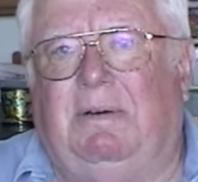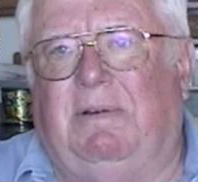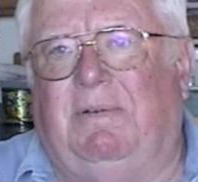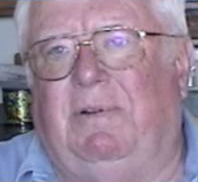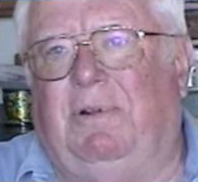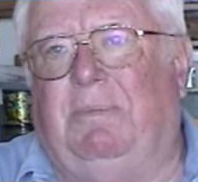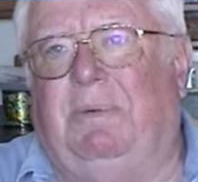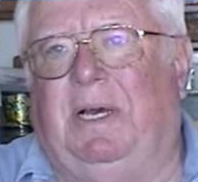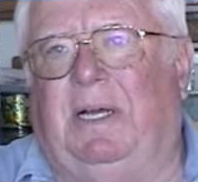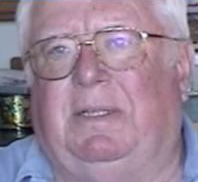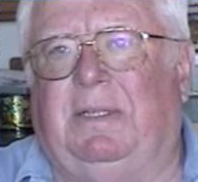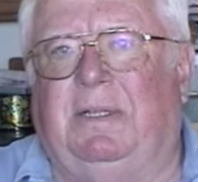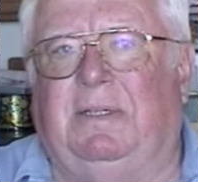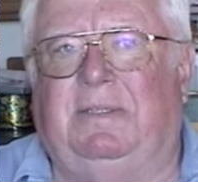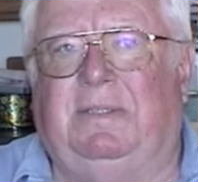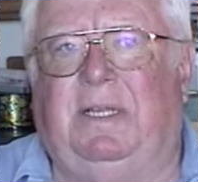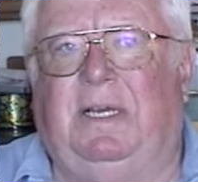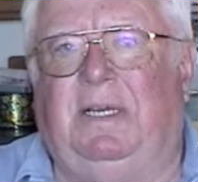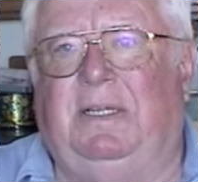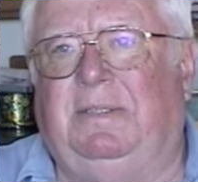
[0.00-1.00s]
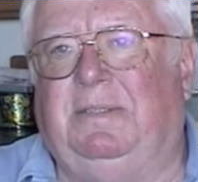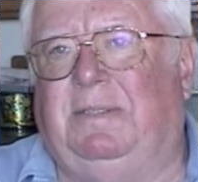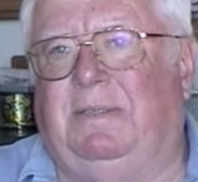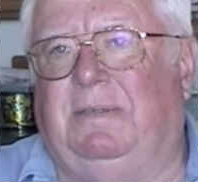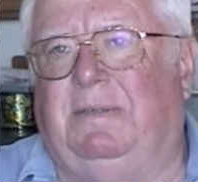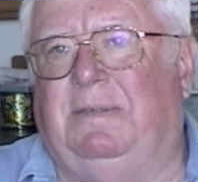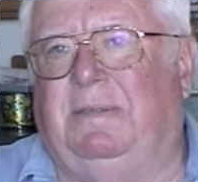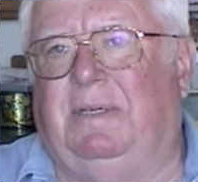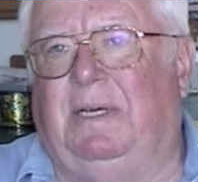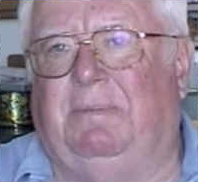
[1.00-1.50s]
Well, we flew back to the States,
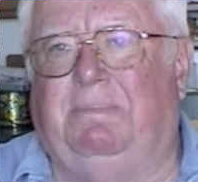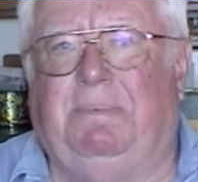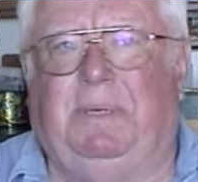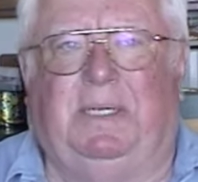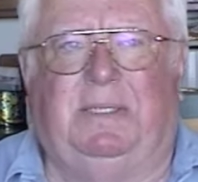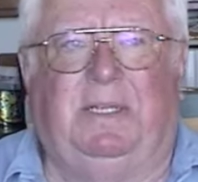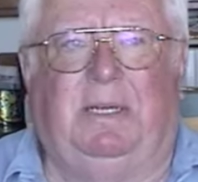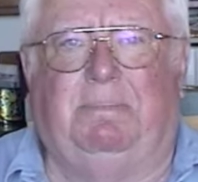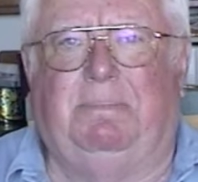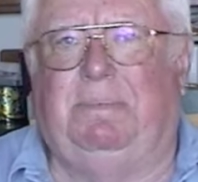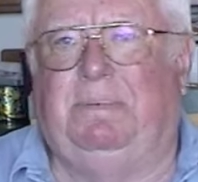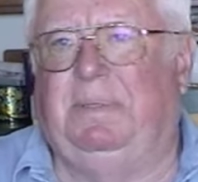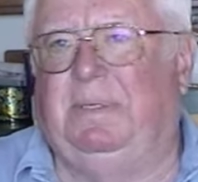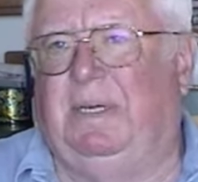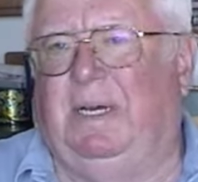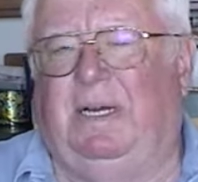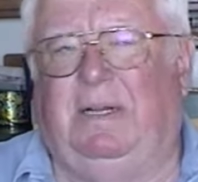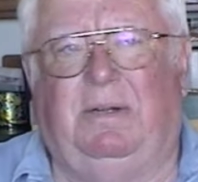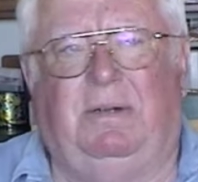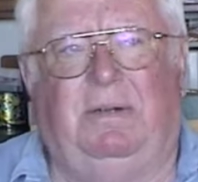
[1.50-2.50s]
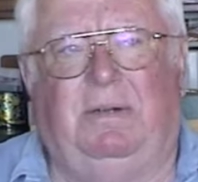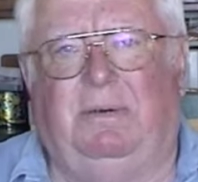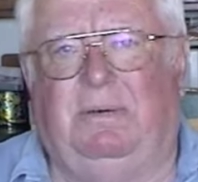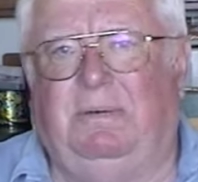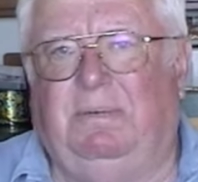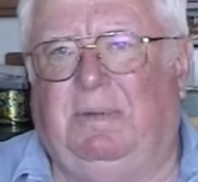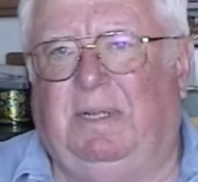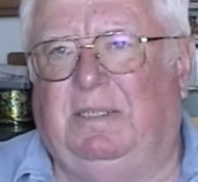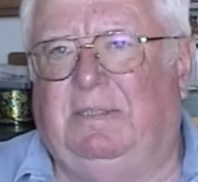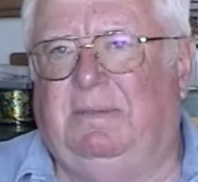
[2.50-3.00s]
so I picked up, I don't
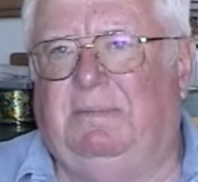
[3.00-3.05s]
know,